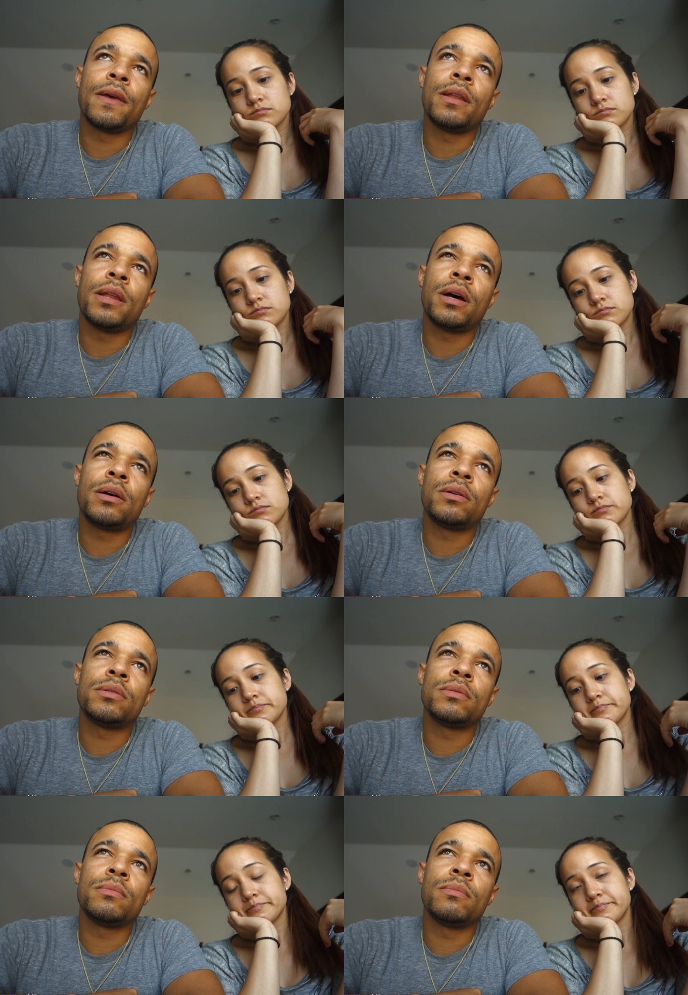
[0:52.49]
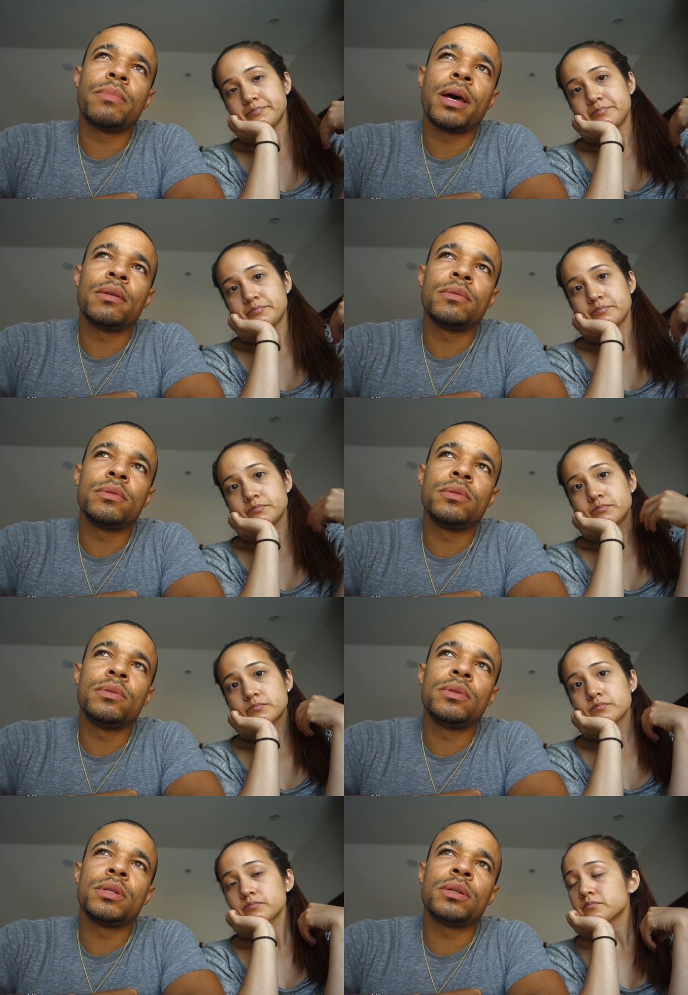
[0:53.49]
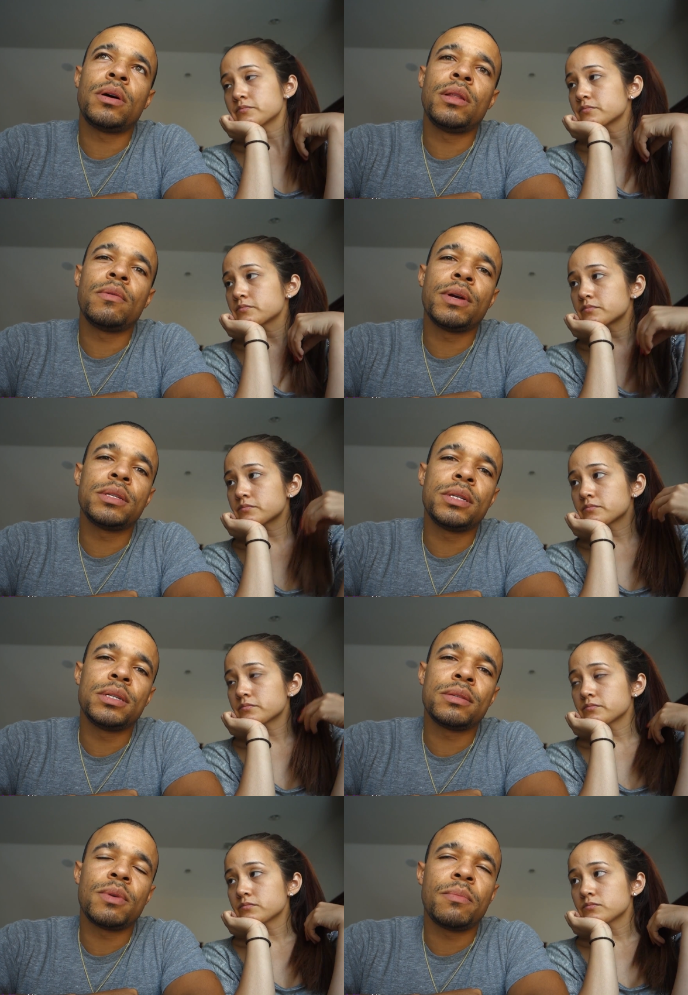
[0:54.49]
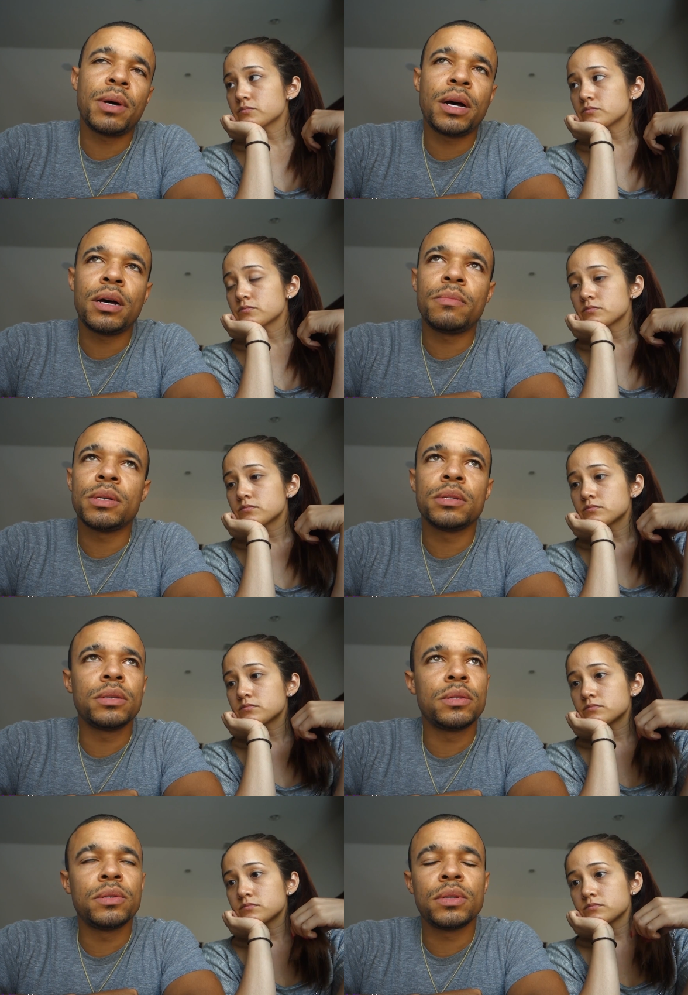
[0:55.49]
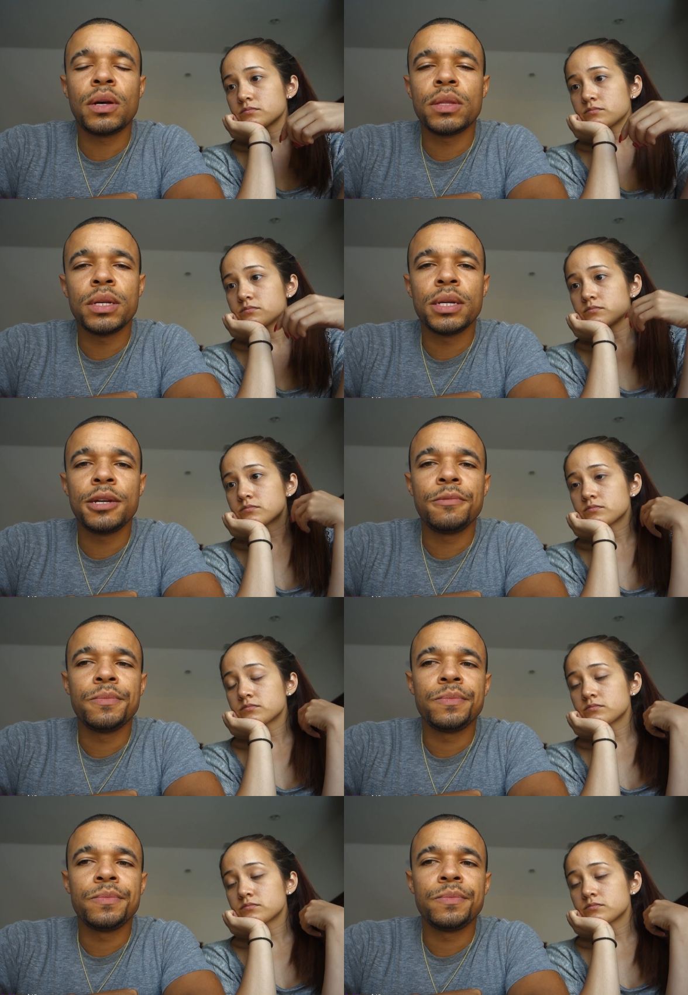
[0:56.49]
Speaker 1: And now Baton Rouge and all the residents, my mom, my sisters out there,